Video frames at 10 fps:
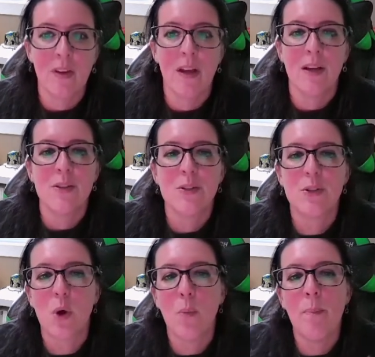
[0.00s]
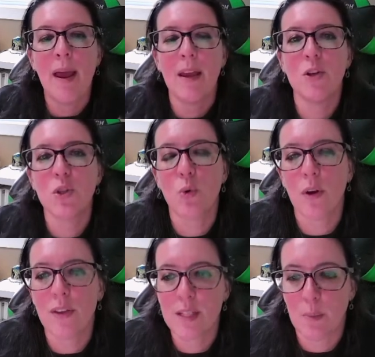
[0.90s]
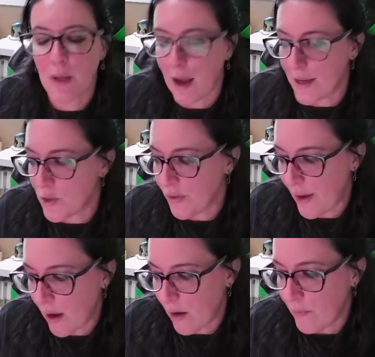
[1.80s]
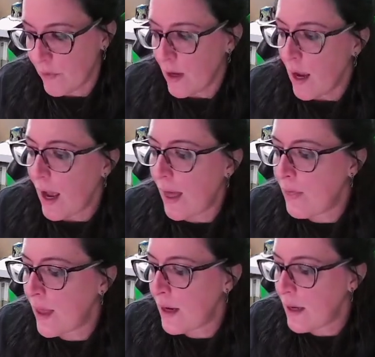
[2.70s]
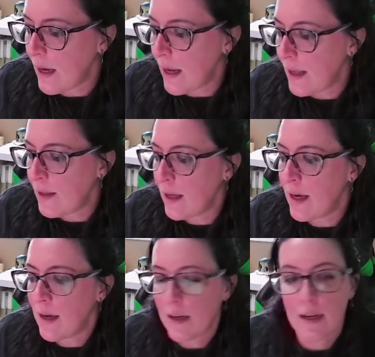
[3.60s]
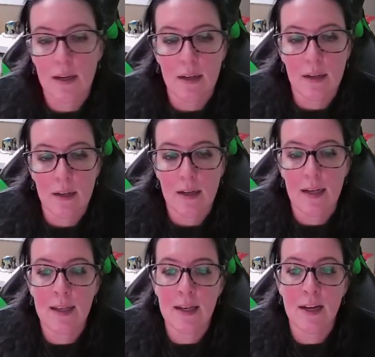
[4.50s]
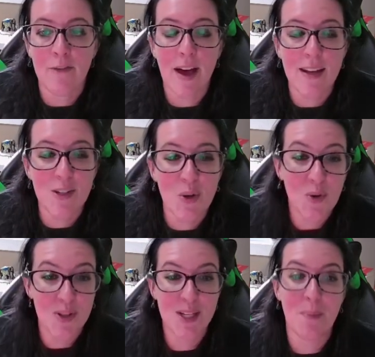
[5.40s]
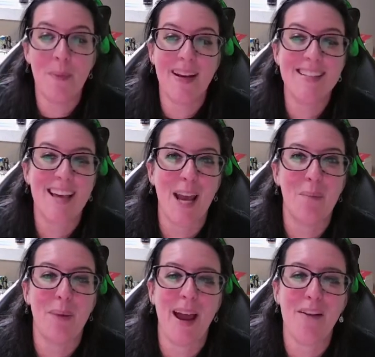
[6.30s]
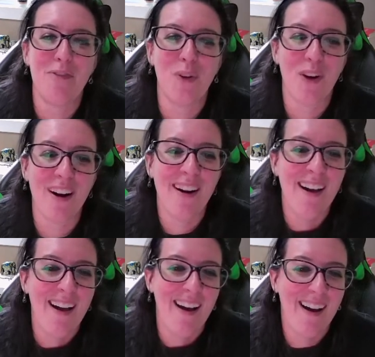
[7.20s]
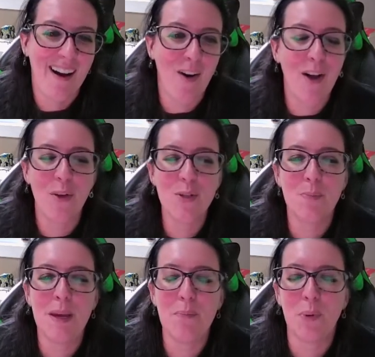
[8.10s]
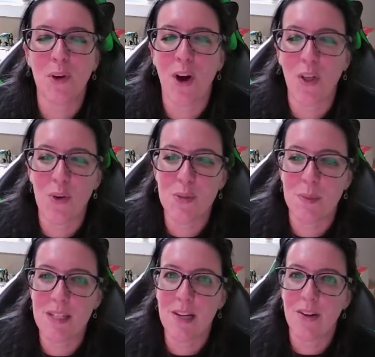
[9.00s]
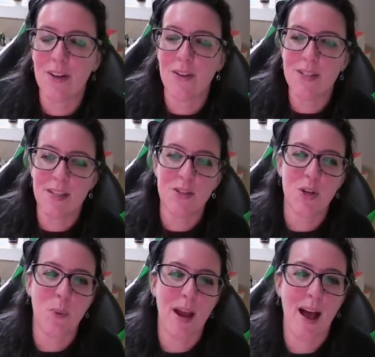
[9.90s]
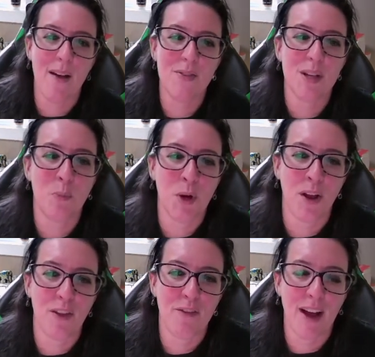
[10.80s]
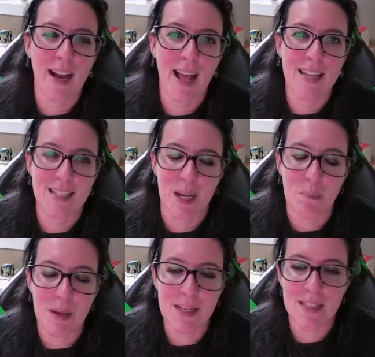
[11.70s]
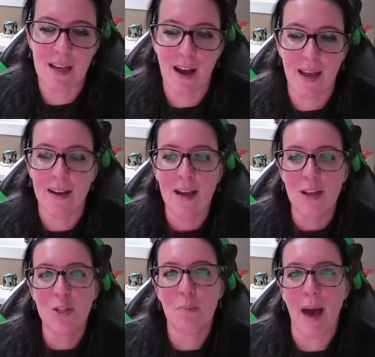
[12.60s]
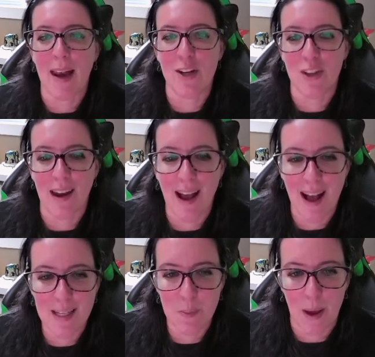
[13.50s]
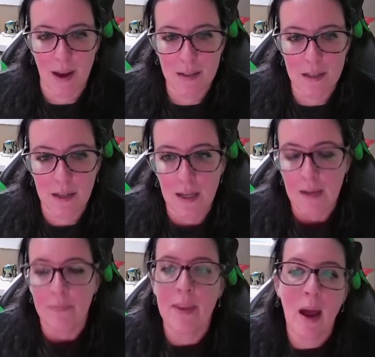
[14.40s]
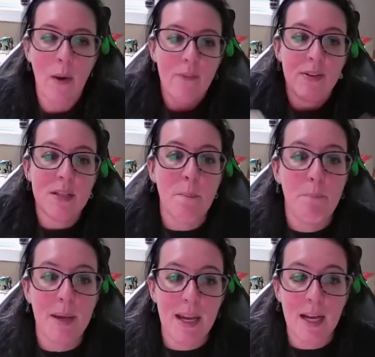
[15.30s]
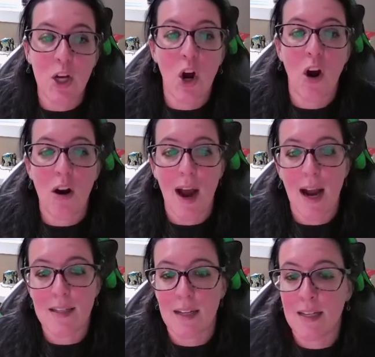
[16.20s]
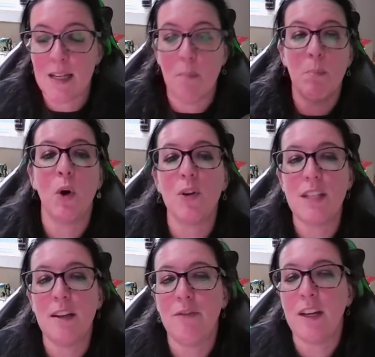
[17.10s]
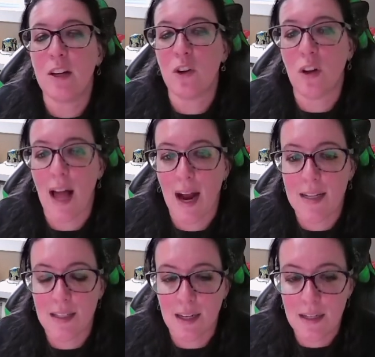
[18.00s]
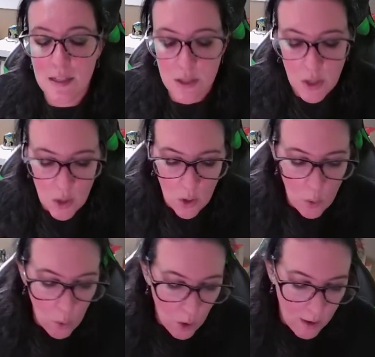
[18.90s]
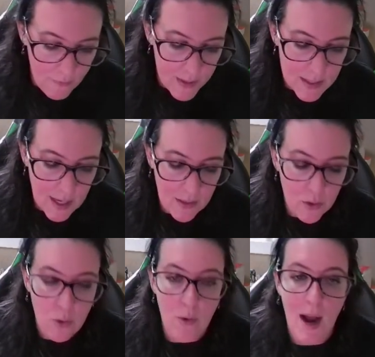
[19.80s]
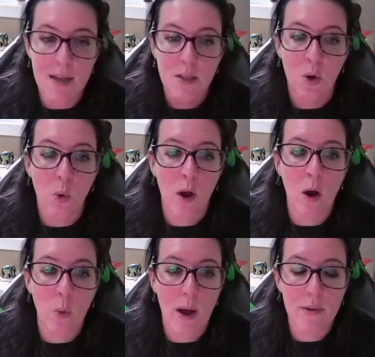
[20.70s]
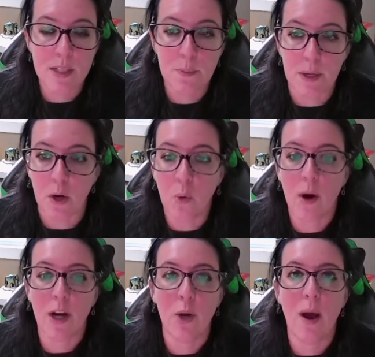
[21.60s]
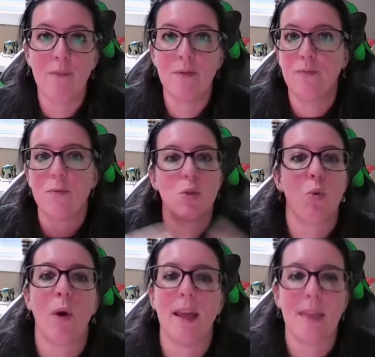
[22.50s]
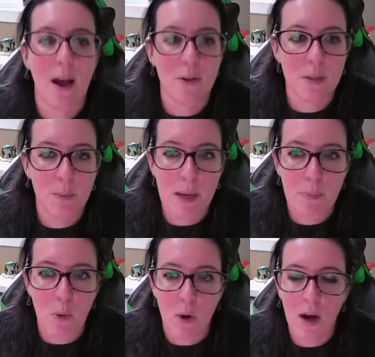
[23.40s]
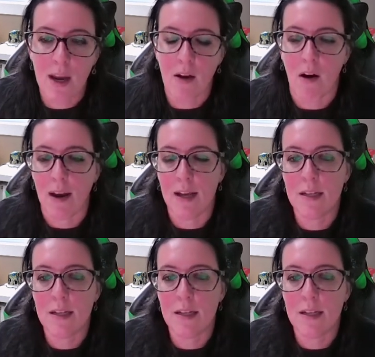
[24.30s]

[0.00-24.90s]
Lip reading: So making sure the supplies are there. And then in an event, somebody's got to pay for all those people and all those materials. And so we have someone on the finance and admin side to manage that aspect. Now, if it's a big car accident, a multi-vehicle accident, or if it's like the Horizon oil well spill where you have 20,000 people working on it,